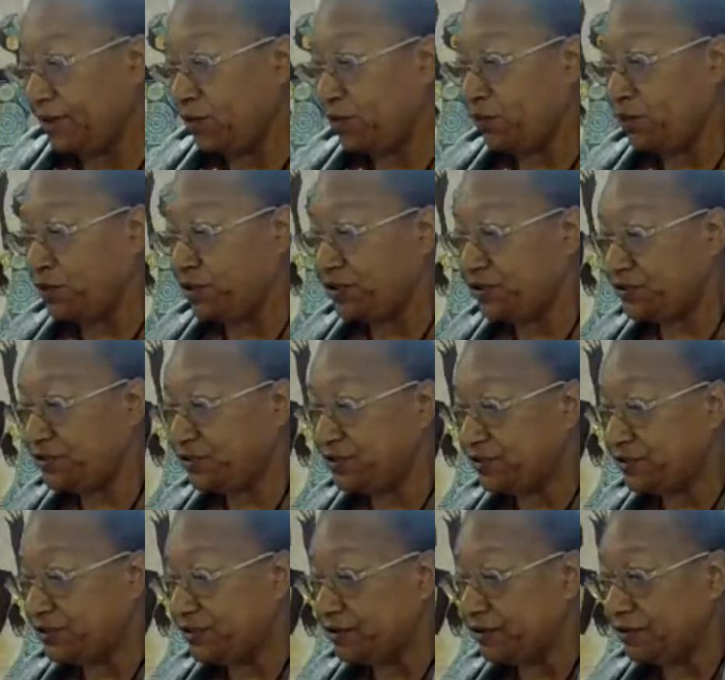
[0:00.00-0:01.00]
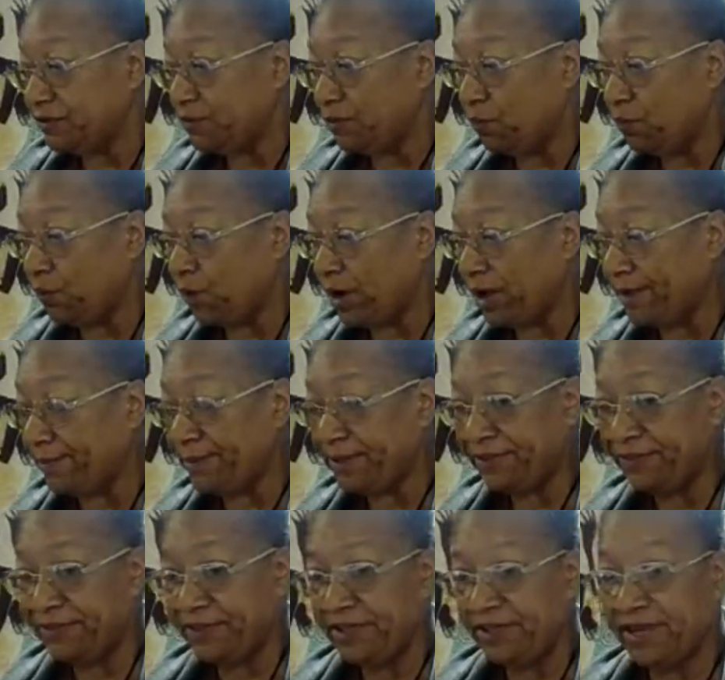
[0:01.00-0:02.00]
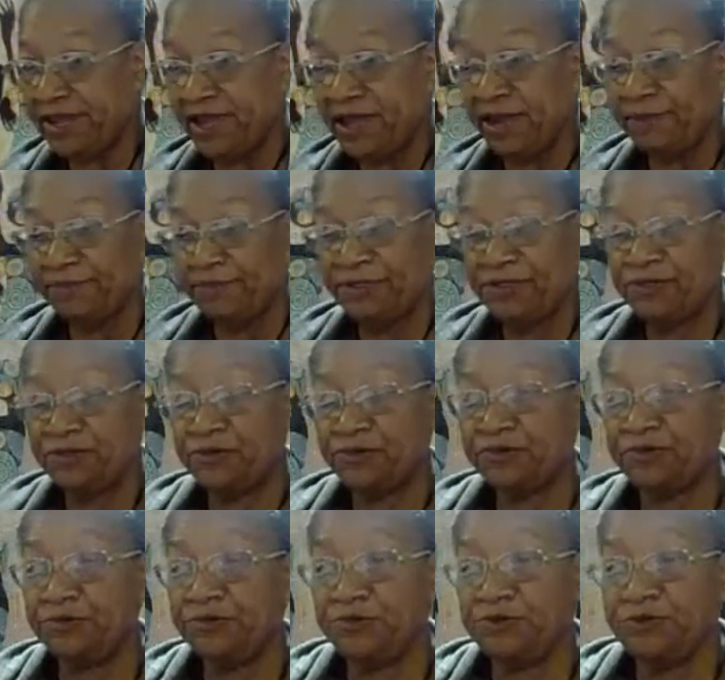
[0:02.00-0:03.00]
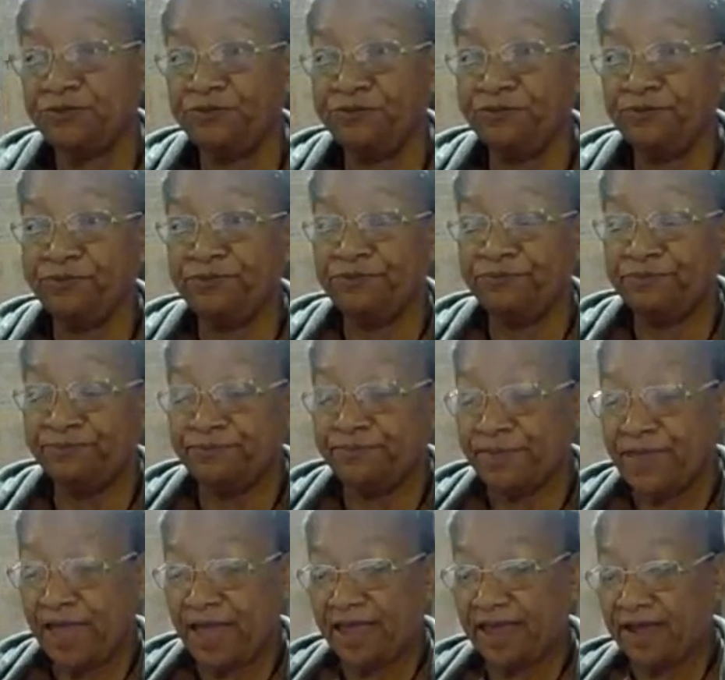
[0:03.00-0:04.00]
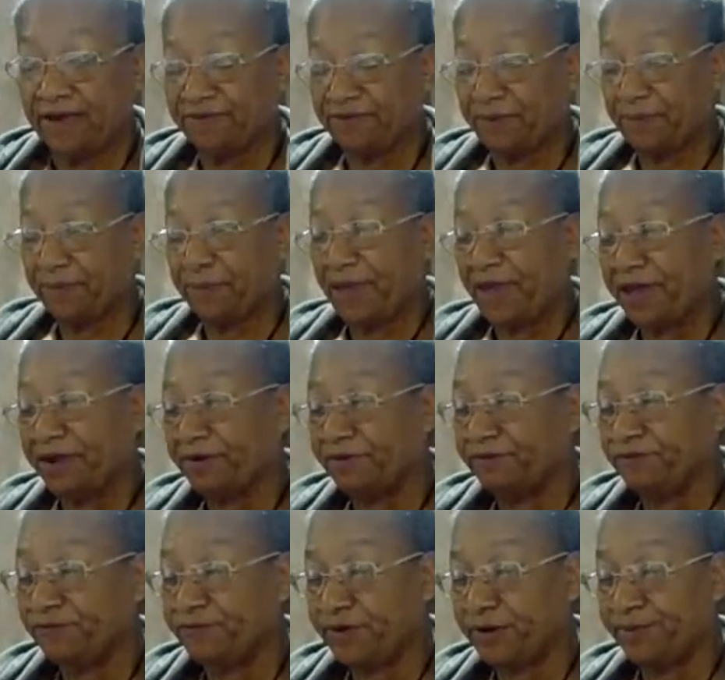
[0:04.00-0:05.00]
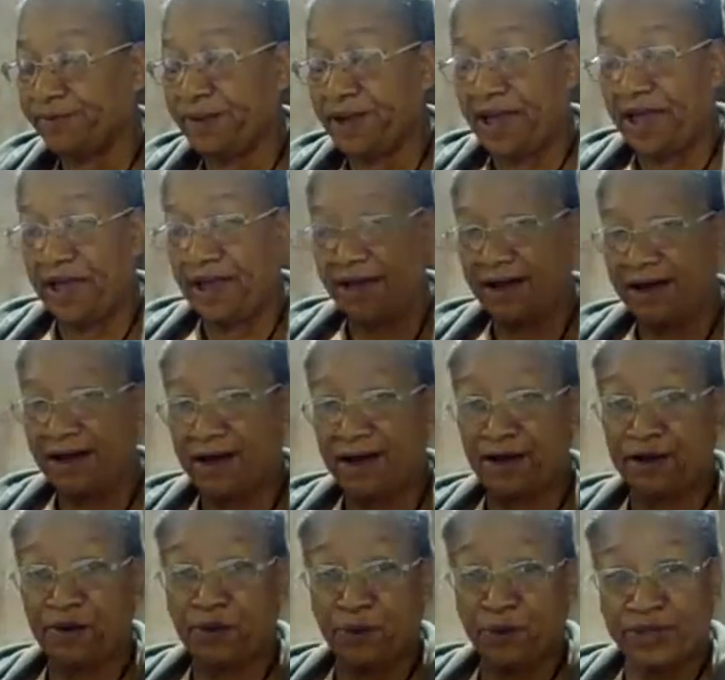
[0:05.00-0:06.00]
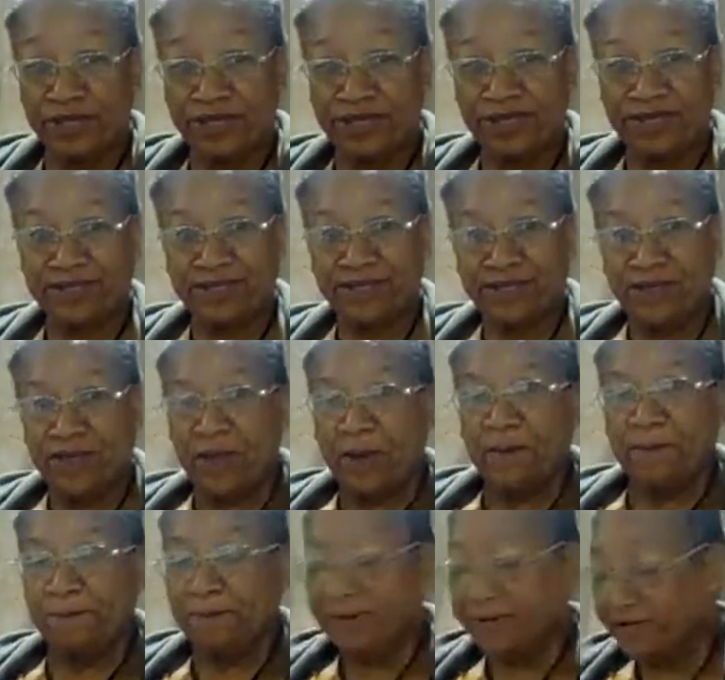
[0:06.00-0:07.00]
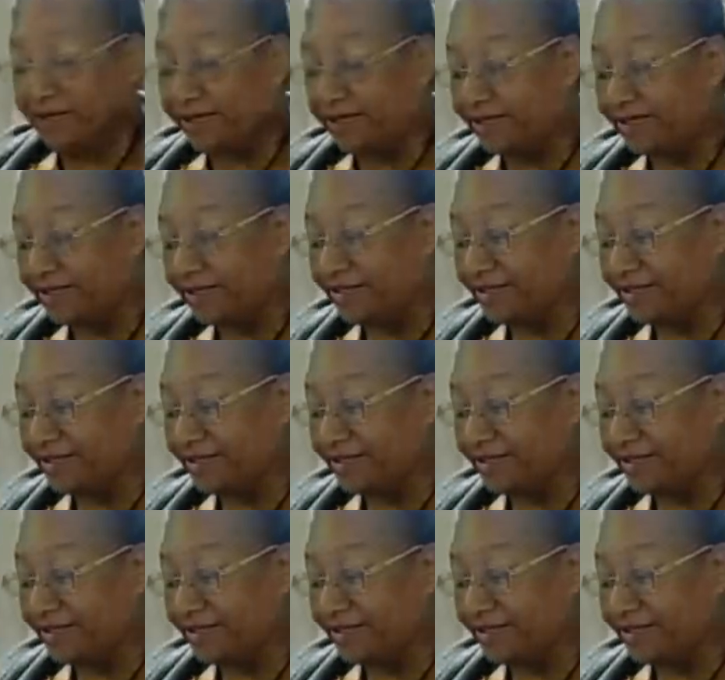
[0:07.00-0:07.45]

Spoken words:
which woman that I'll be using. I have the pattern for my queen, but